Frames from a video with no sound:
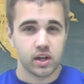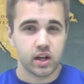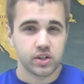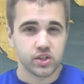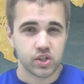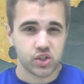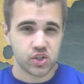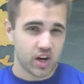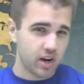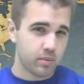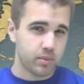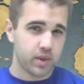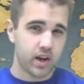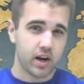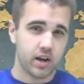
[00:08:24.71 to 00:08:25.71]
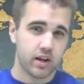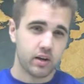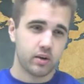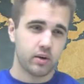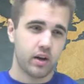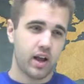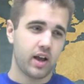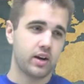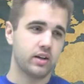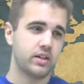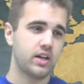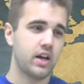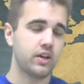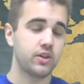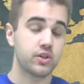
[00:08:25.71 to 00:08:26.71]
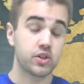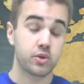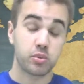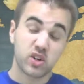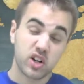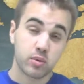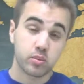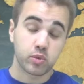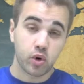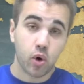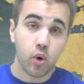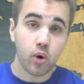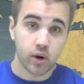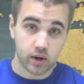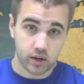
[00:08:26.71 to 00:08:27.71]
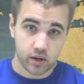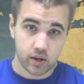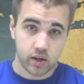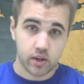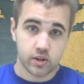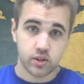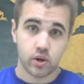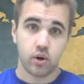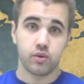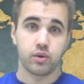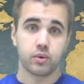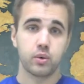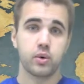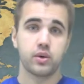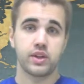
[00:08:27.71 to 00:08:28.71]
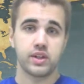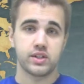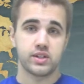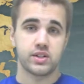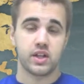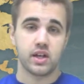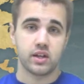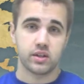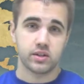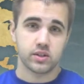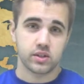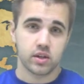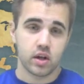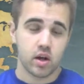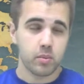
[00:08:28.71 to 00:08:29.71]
It's a shame that it had to take the Supreme Court to overrule these things.